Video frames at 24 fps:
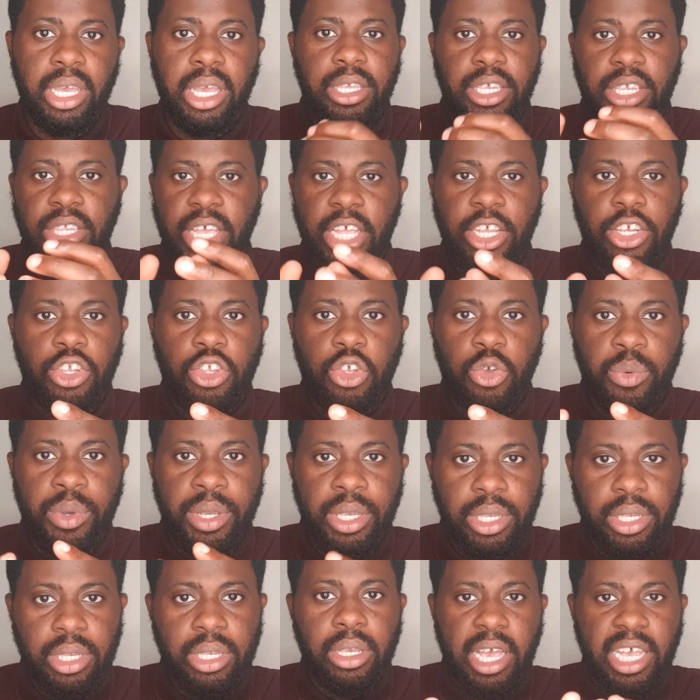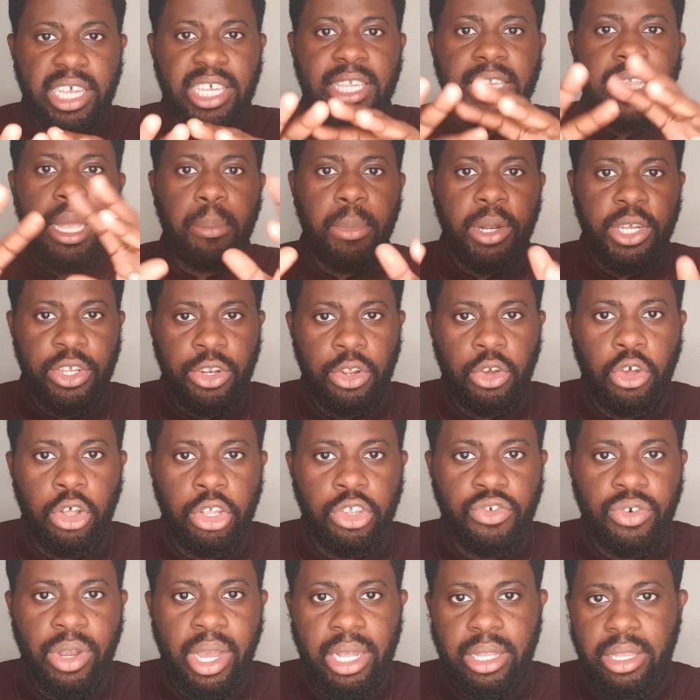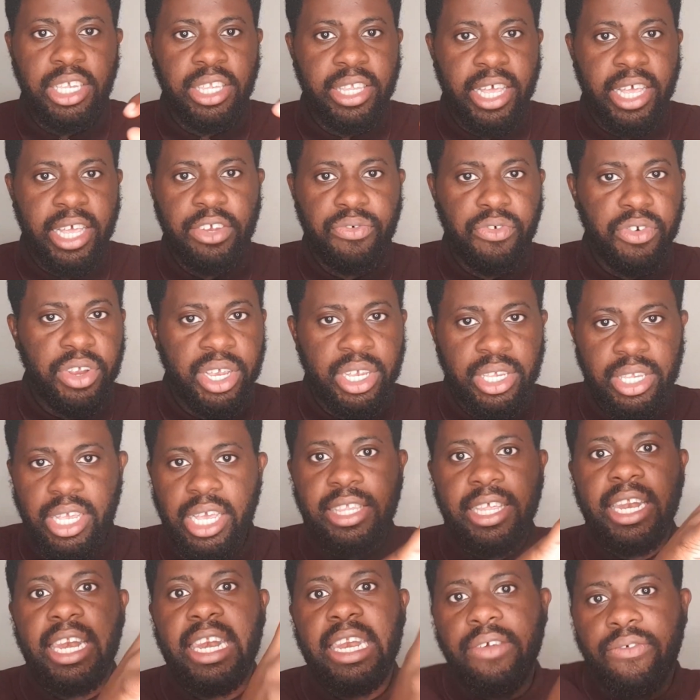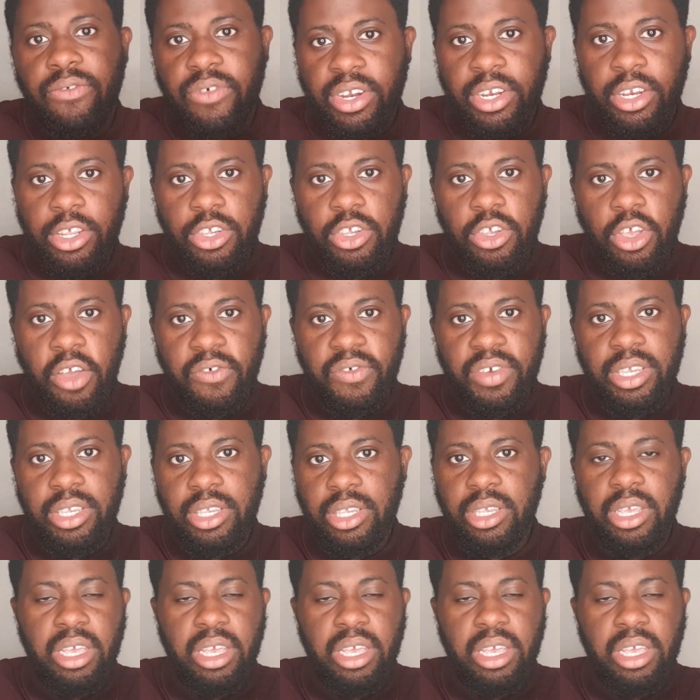Stage 2 is establishing the contract. Stage 3 is delivering the service.